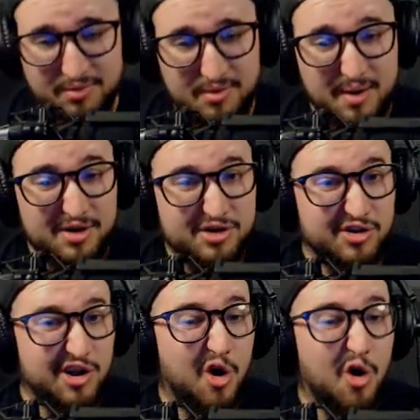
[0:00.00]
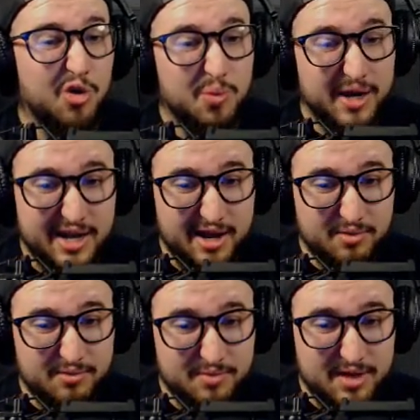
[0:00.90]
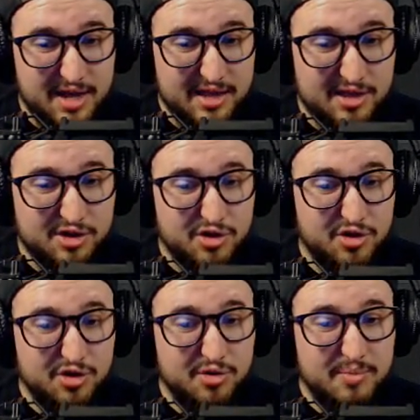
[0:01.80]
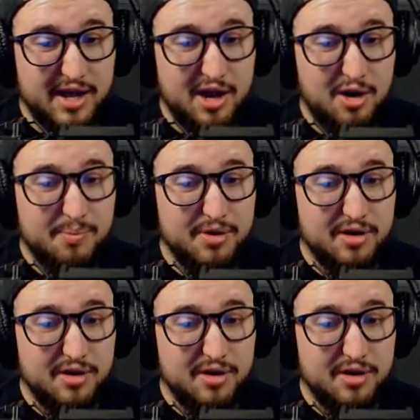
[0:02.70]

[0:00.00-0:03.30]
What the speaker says: I'm going to turn it all the way down. And then turn my output